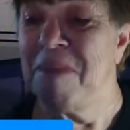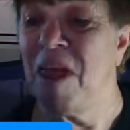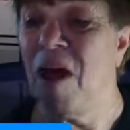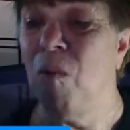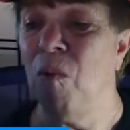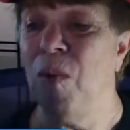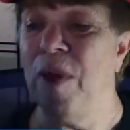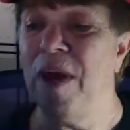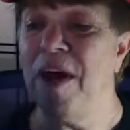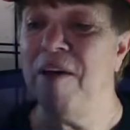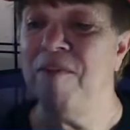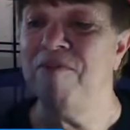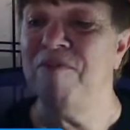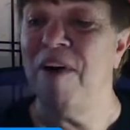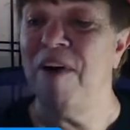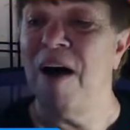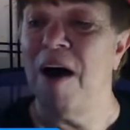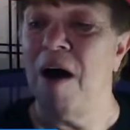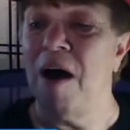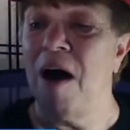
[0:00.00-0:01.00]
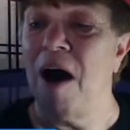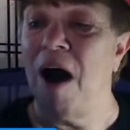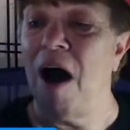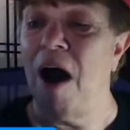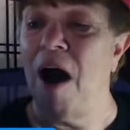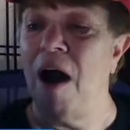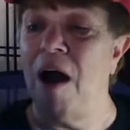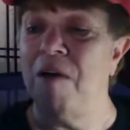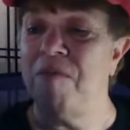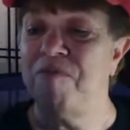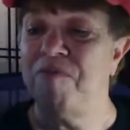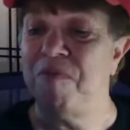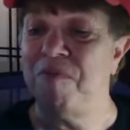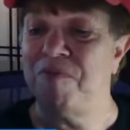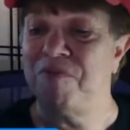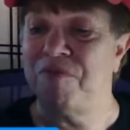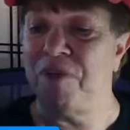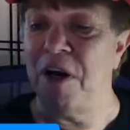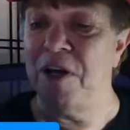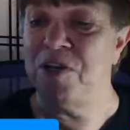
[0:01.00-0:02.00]
We have our
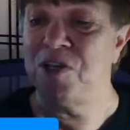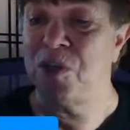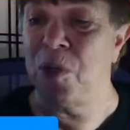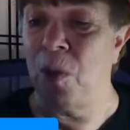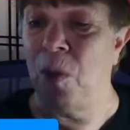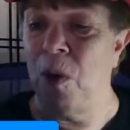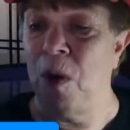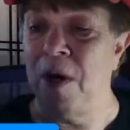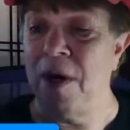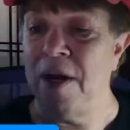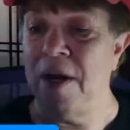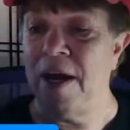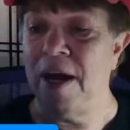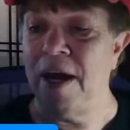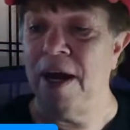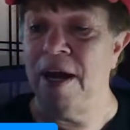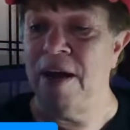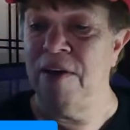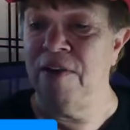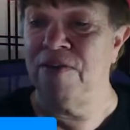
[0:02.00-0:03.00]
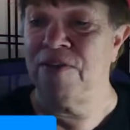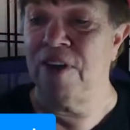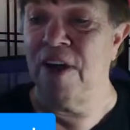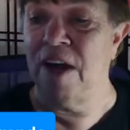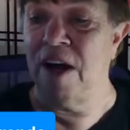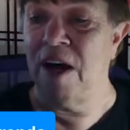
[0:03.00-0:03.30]
front door is